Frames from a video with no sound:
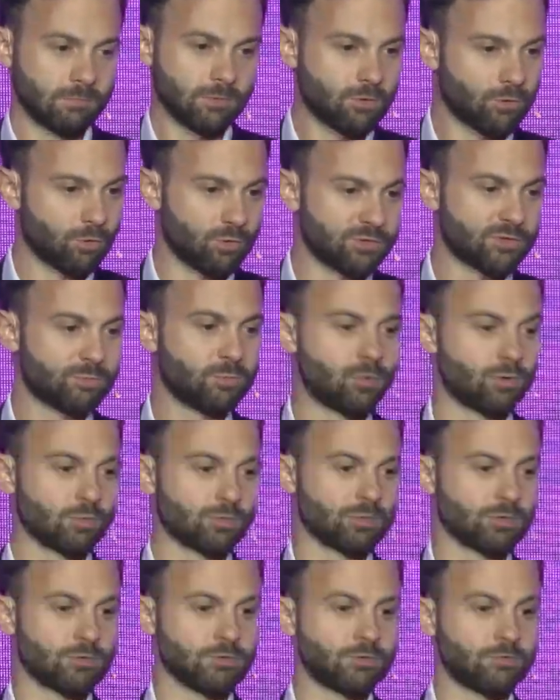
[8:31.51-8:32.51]

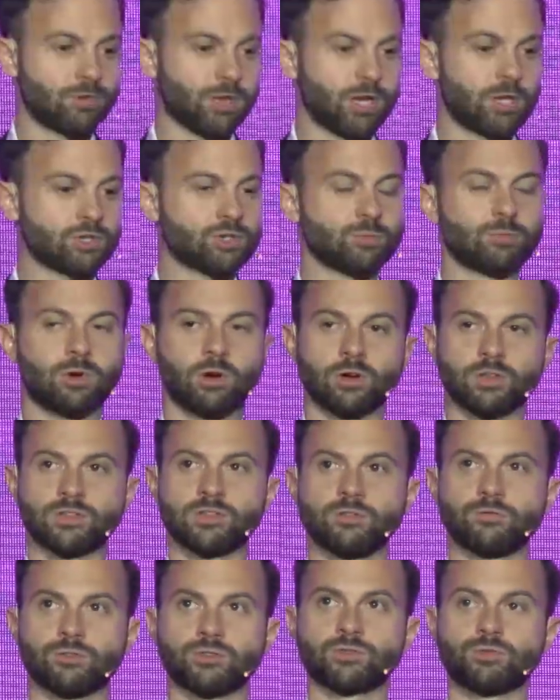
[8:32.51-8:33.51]
cross-border financial markets
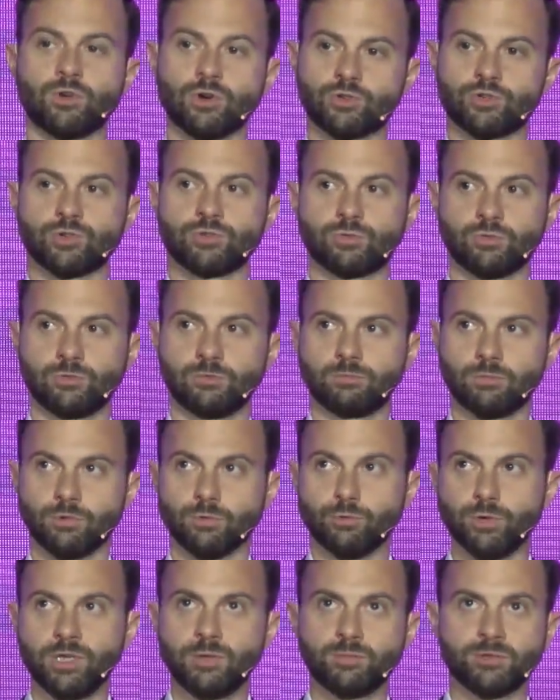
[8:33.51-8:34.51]
infrastructure to
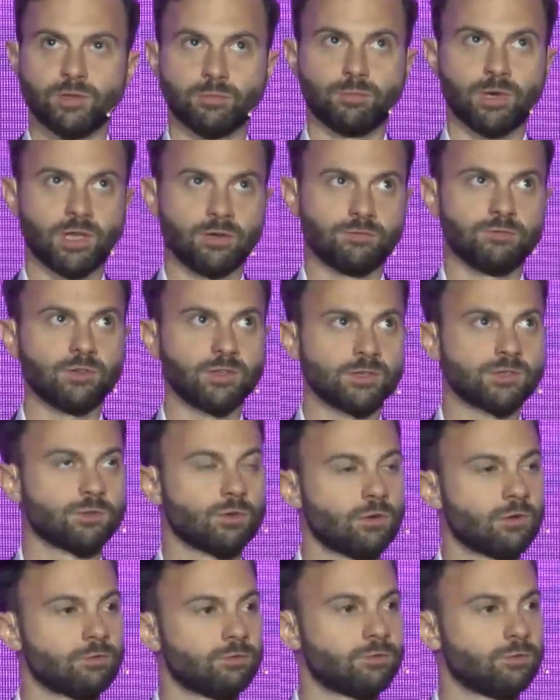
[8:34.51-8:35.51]
reap the benefits
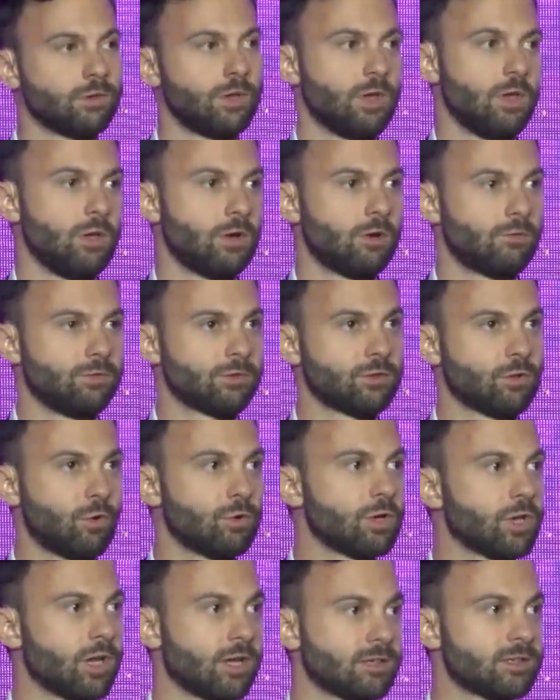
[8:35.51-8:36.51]
of a
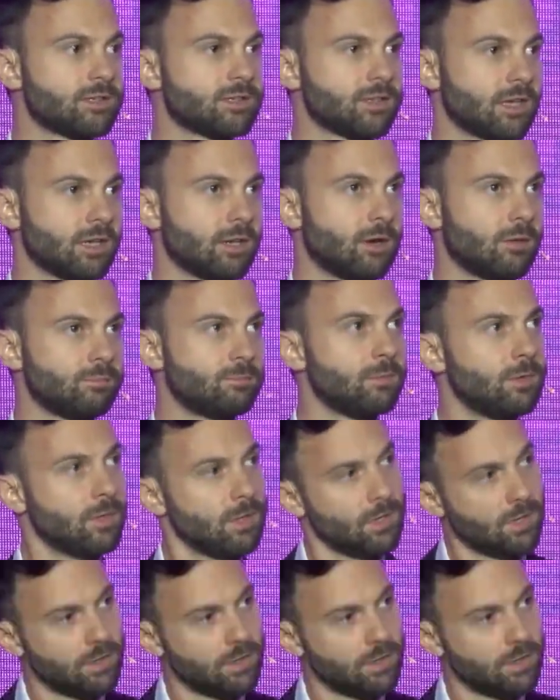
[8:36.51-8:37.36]
tokenized setup,